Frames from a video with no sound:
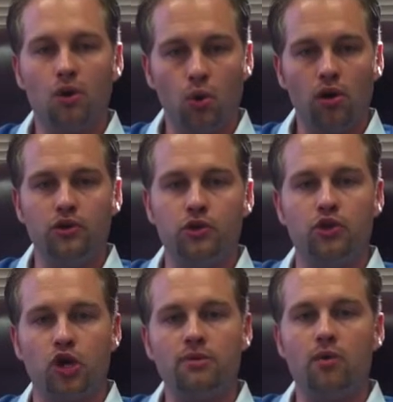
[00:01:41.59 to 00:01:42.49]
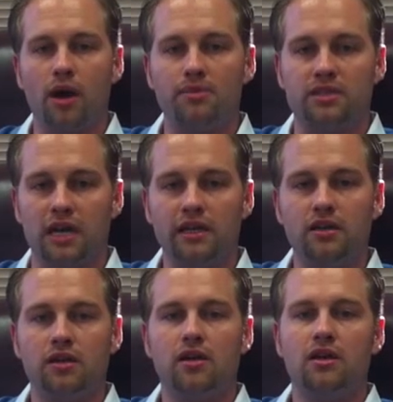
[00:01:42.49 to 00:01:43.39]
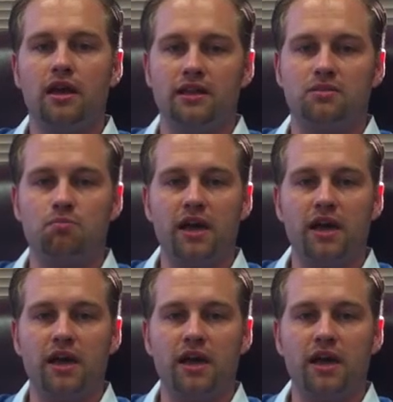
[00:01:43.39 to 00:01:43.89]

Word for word: or you can go to my website and it's